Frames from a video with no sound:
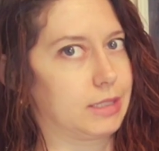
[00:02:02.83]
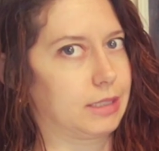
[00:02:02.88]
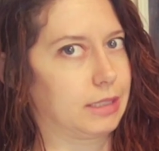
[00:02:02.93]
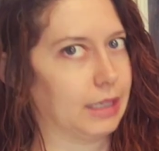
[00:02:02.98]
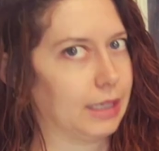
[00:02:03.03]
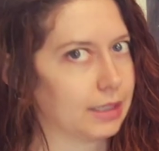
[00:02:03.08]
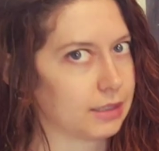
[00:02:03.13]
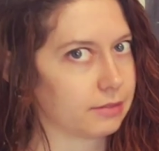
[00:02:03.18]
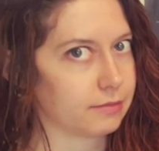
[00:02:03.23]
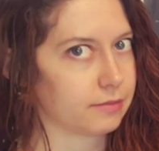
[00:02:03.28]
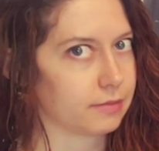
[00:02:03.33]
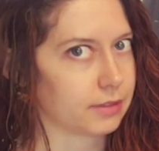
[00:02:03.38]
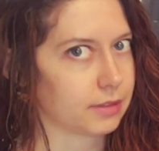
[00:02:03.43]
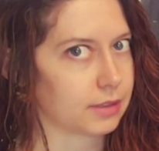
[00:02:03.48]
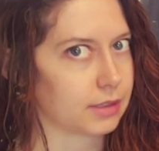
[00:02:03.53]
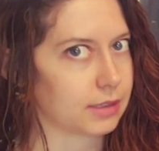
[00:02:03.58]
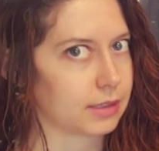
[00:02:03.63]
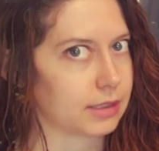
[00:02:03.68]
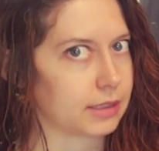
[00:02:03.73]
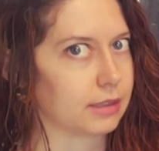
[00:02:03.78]
again,
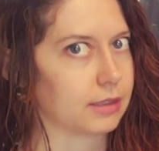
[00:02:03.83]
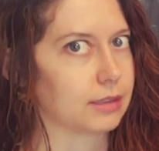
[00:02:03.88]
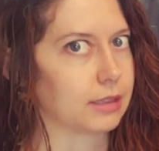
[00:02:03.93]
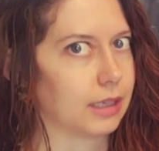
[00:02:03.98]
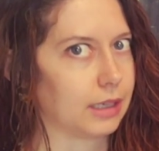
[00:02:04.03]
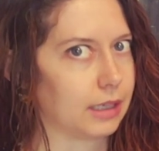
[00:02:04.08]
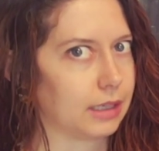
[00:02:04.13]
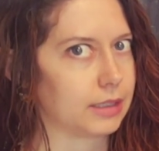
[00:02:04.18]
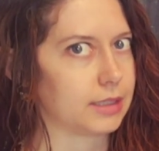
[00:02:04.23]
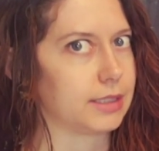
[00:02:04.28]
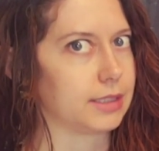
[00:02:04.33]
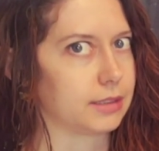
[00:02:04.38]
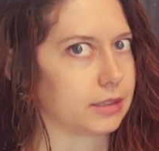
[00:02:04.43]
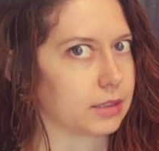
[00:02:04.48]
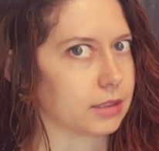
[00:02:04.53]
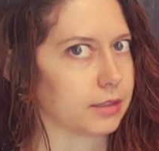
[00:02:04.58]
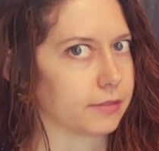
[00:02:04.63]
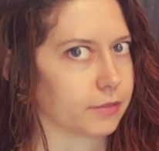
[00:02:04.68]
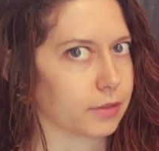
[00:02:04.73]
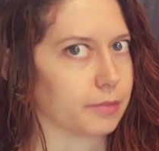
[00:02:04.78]
very a lot
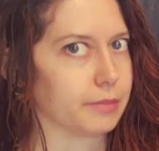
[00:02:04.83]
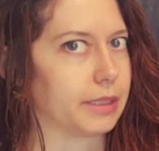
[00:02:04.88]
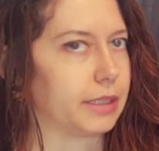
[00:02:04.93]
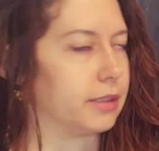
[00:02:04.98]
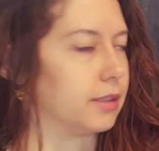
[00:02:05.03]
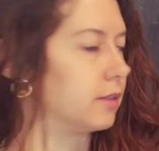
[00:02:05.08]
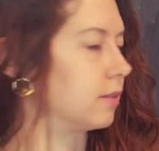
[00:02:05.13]
easier for me to